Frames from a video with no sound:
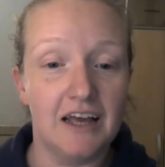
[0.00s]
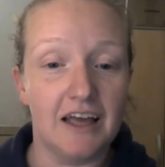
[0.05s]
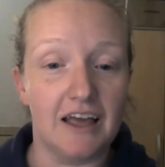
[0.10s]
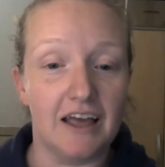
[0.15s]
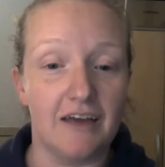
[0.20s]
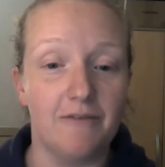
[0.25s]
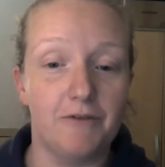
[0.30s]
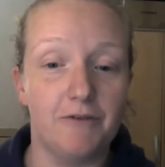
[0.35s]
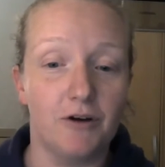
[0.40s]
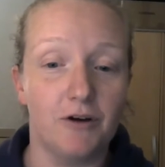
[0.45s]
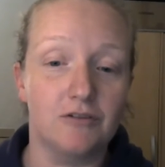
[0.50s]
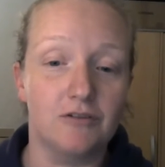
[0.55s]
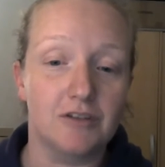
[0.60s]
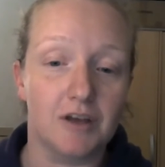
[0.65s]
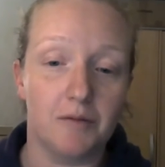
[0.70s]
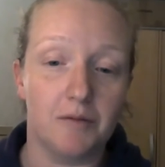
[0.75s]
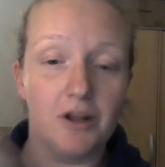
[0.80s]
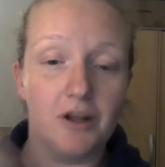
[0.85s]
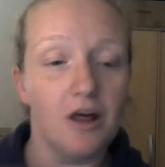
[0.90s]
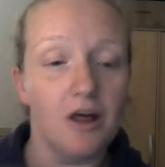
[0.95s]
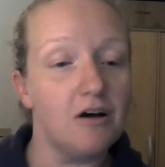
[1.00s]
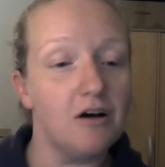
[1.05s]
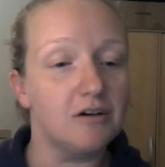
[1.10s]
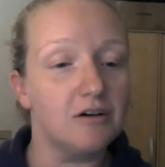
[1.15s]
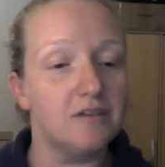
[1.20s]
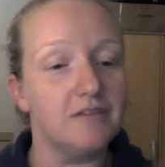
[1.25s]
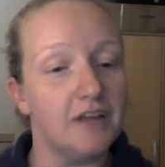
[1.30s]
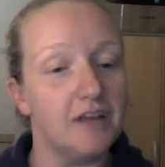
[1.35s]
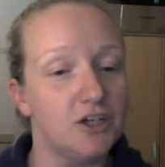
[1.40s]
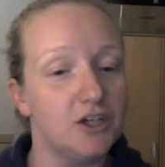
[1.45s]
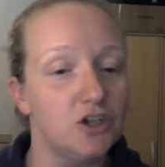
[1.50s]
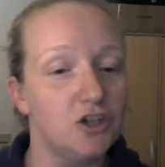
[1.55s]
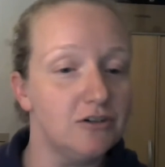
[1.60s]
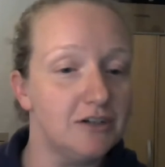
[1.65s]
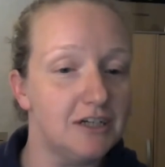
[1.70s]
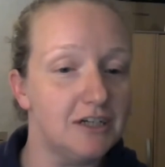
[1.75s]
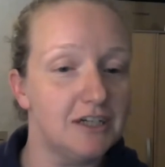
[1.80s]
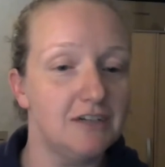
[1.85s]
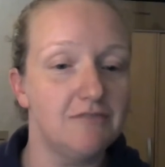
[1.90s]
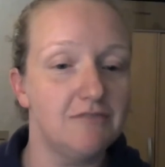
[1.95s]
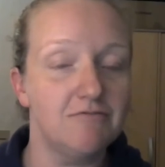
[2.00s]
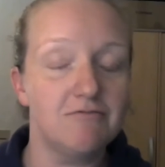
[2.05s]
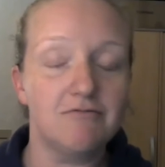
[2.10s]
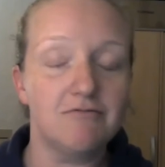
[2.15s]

if folks come along and they join,